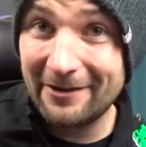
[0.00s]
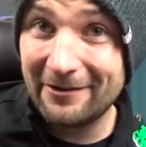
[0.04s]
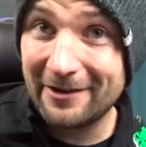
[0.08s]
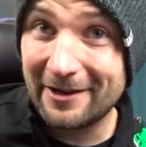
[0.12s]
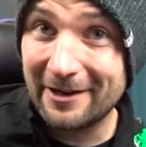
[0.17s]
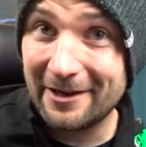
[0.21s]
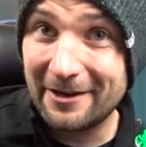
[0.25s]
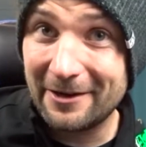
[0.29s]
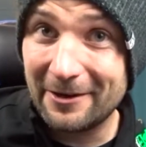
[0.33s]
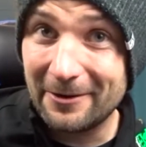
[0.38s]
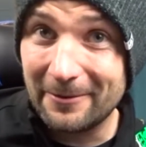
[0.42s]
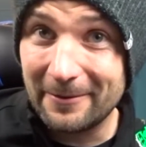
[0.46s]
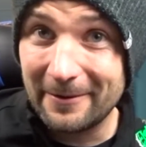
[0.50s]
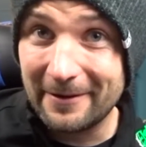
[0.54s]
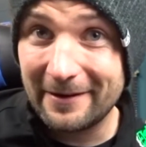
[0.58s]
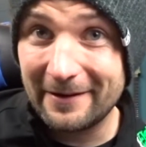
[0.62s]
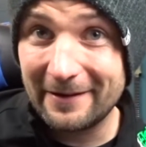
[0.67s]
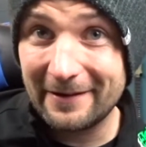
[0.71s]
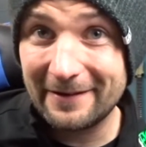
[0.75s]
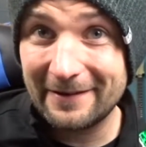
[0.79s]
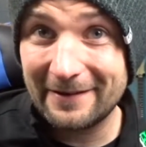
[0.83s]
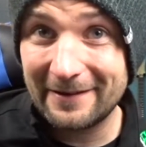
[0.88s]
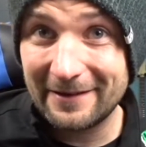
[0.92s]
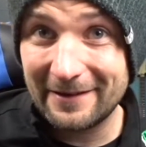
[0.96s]
you to do
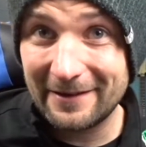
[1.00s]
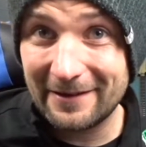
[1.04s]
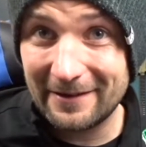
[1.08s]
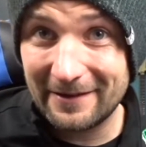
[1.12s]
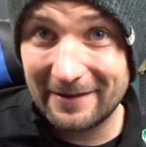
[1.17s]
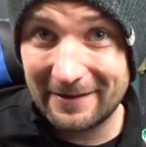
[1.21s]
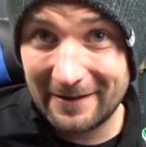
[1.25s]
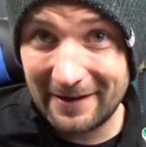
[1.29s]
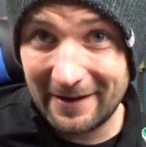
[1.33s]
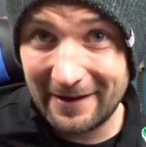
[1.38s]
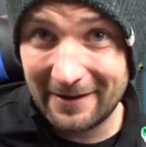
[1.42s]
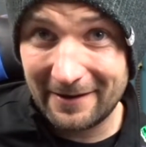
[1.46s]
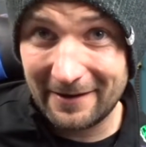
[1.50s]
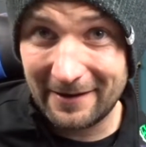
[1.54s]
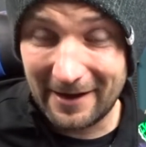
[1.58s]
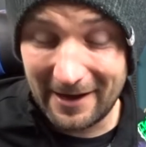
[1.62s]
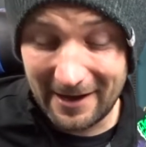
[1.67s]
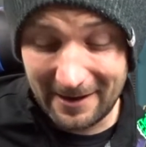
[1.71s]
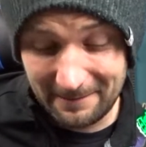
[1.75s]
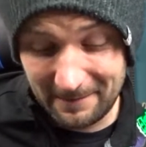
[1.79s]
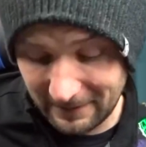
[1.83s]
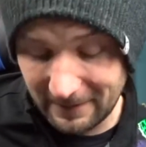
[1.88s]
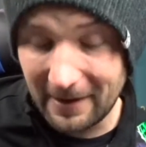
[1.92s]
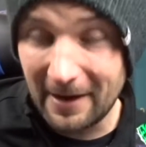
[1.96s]
is take,
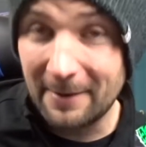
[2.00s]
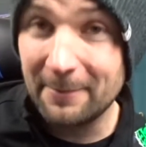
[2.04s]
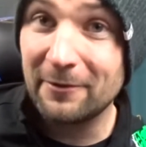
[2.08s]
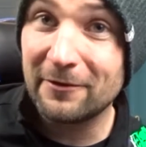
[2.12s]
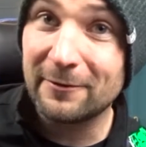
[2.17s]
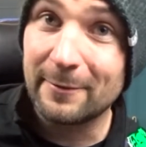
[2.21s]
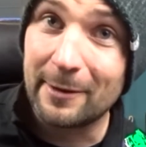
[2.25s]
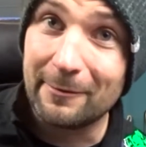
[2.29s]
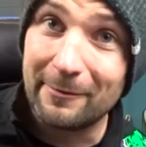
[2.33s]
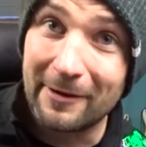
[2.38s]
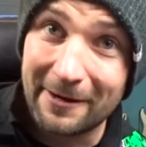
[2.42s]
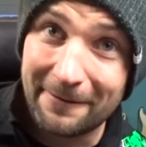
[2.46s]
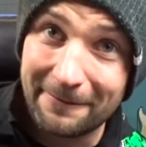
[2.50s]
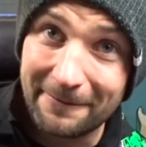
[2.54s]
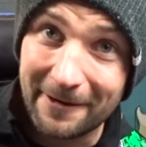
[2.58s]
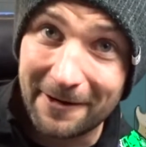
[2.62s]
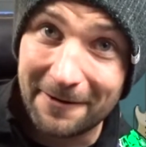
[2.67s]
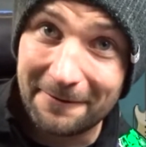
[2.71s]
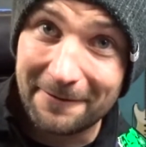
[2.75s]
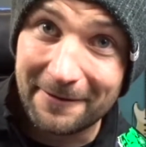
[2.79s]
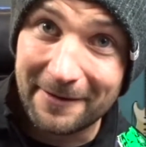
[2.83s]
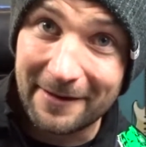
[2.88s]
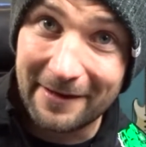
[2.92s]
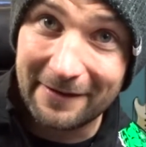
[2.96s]
I'm using my ring
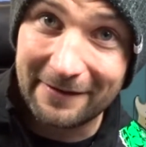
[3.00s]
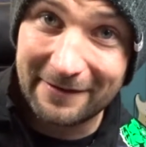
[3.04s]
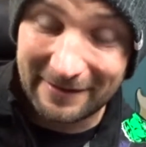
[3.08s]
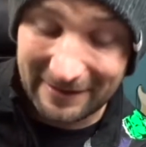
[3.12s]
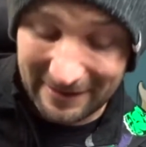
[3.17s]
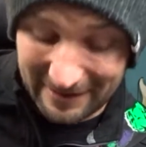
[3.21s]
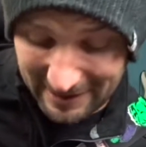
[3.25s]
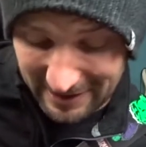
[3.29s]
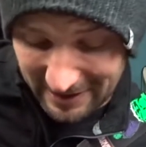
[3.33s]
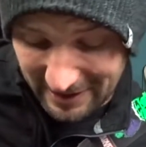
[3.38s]
finger for this,